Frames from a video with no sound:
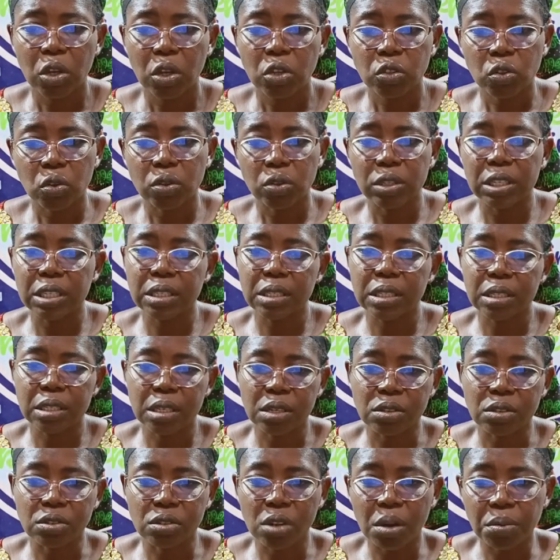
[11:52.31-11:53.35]
So this is
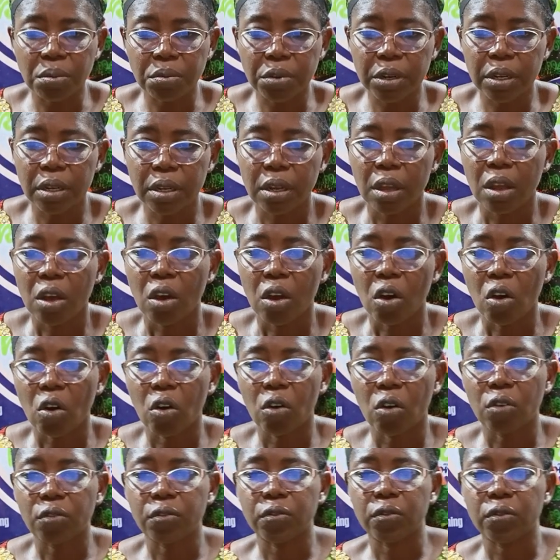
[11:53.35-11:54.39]
a summary
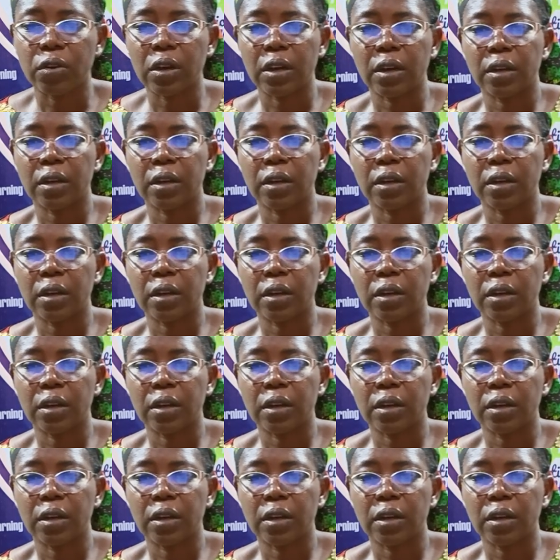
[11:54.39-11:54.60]
of